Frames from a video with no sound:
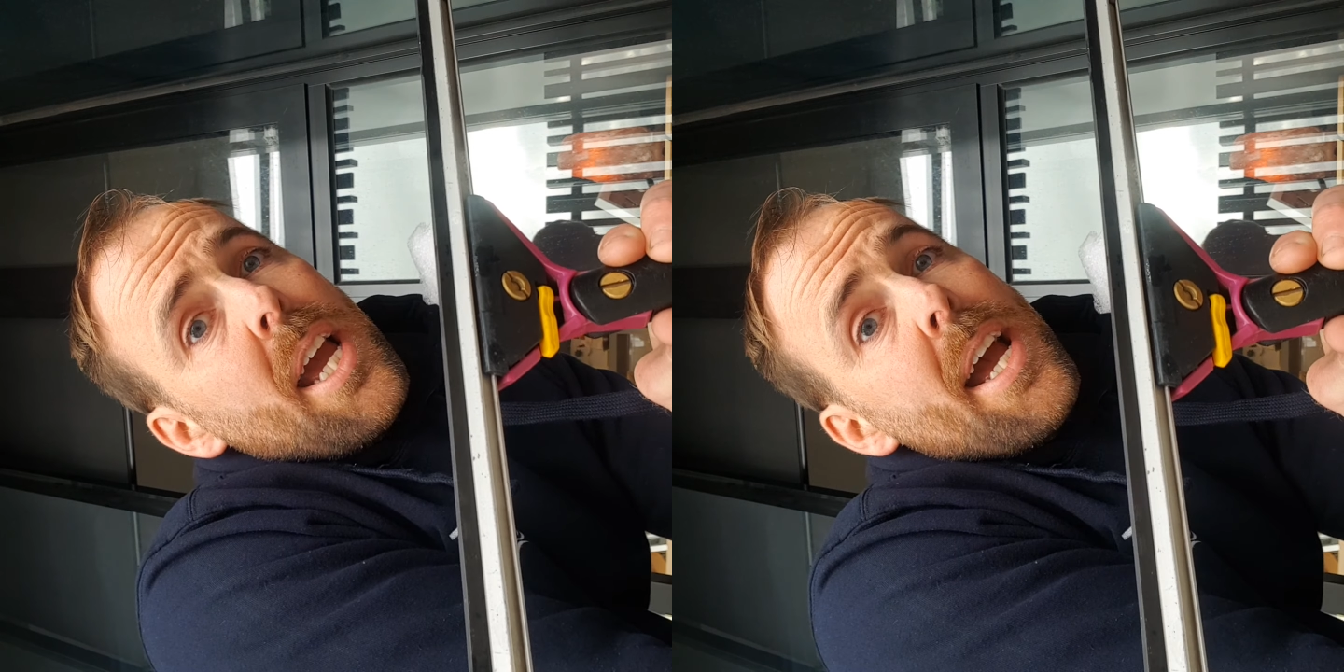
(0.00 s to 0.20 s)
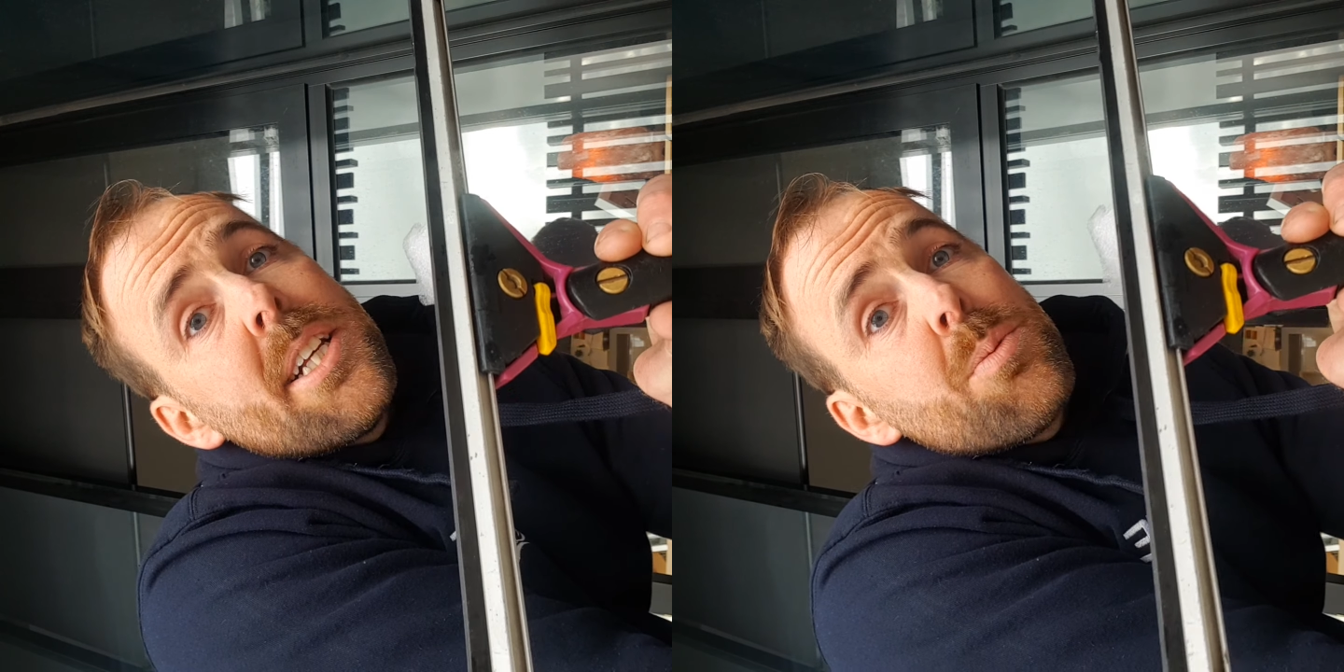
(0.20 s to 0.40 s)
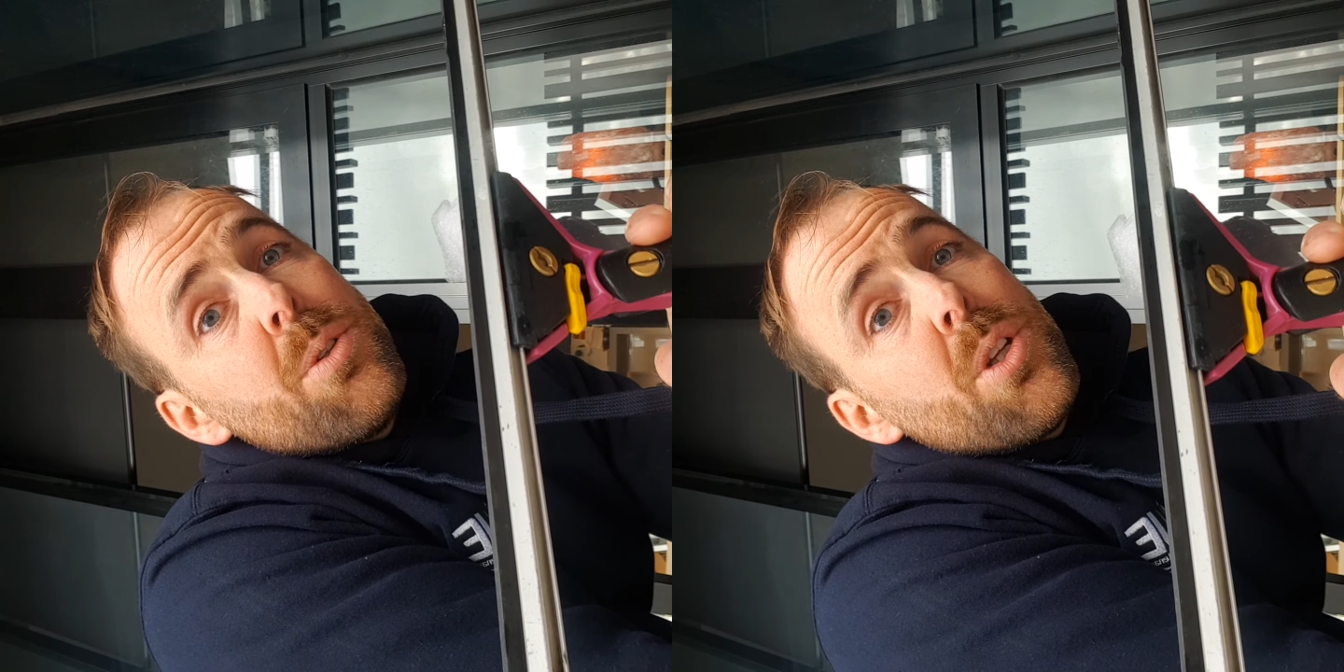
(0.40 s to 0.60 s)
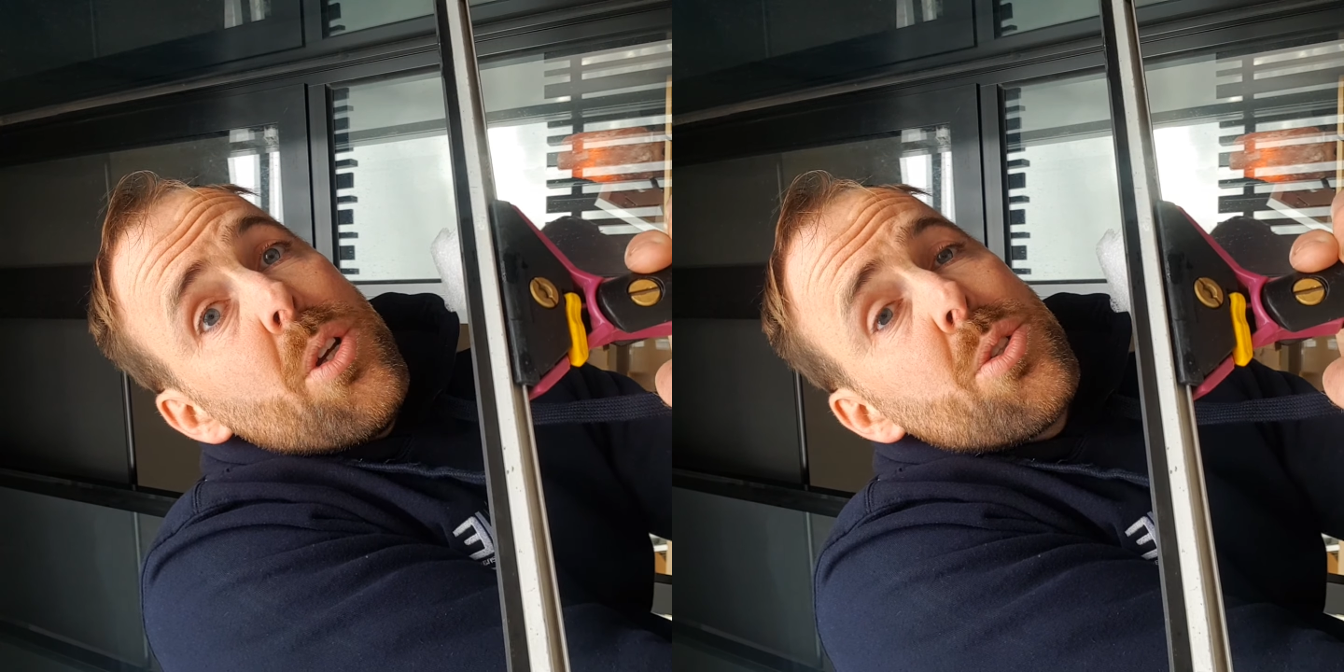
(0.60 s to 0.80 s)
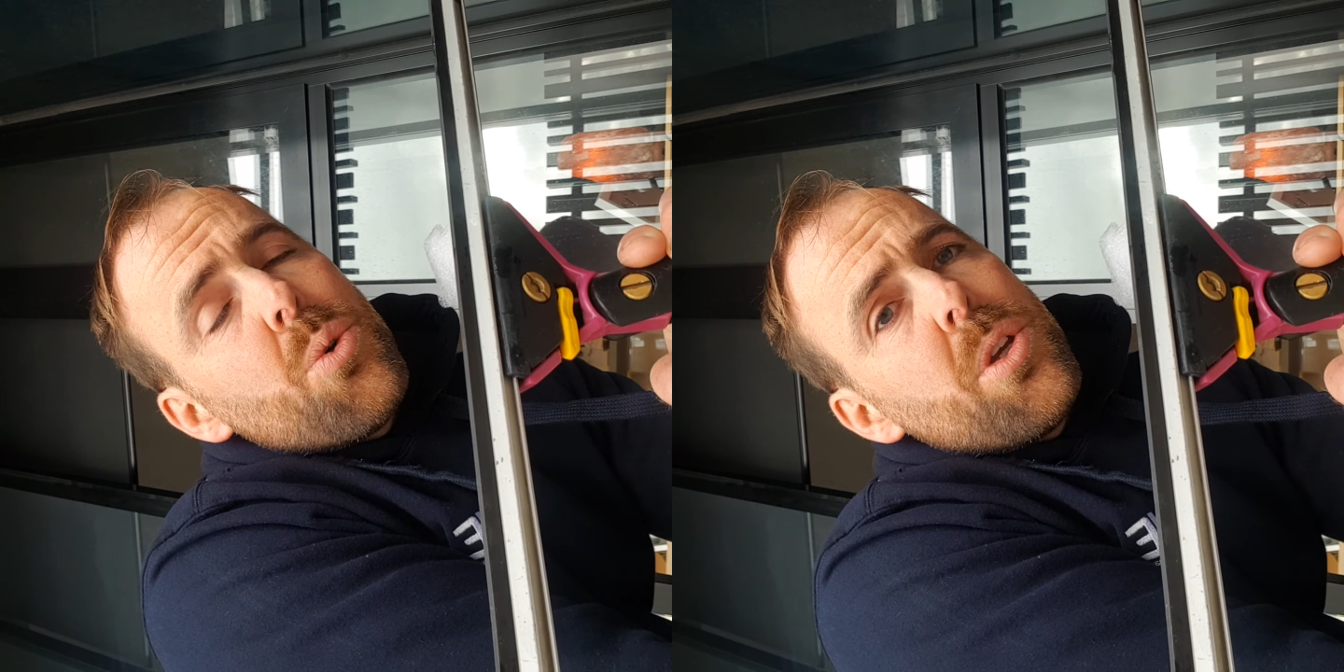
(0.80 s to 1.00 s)
house
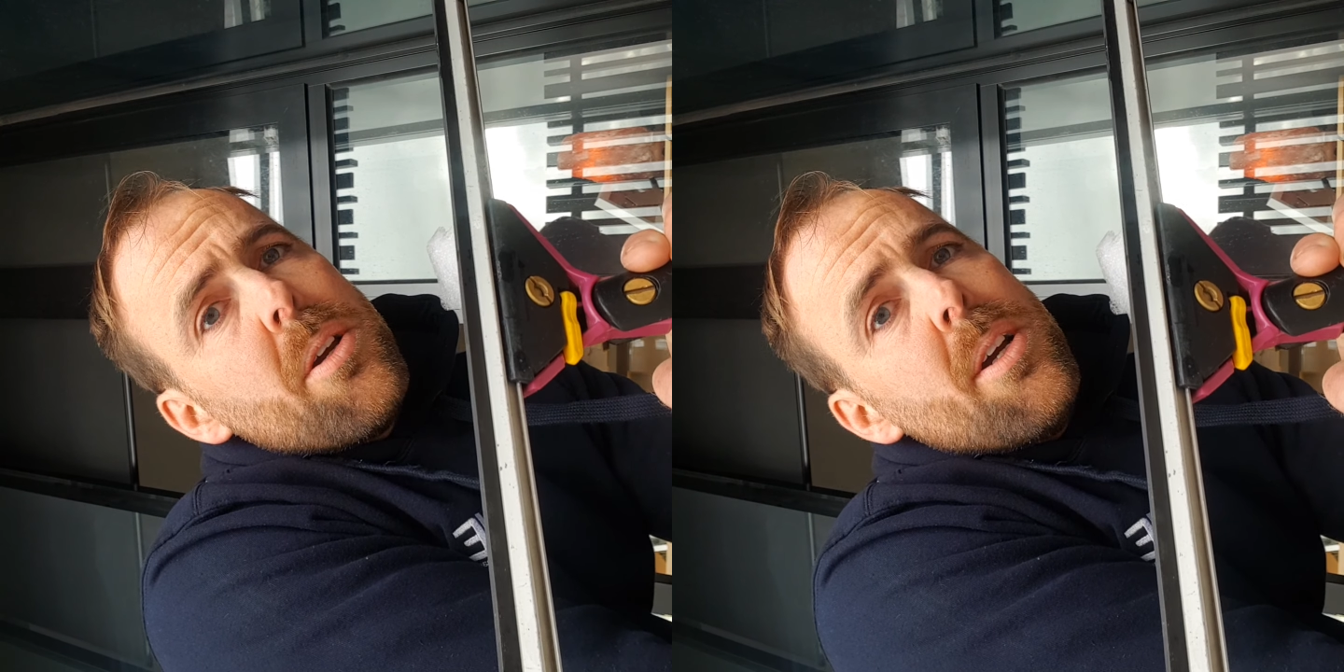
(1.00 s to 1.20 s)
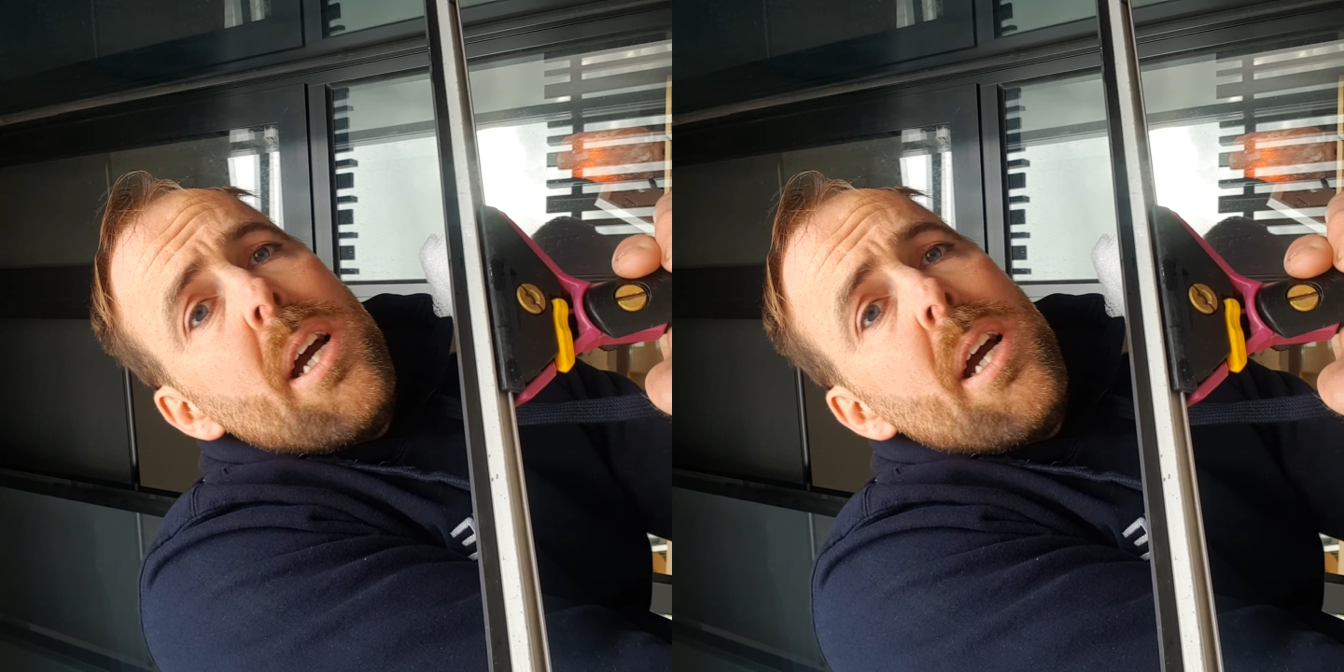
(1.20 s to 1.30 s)
windows or your